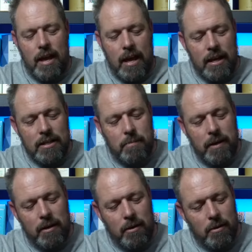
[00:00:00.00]
and has
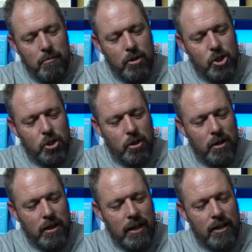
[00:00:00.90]
been
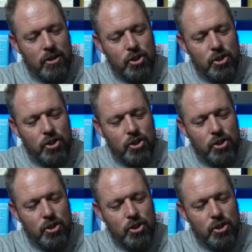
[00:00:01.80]
matured in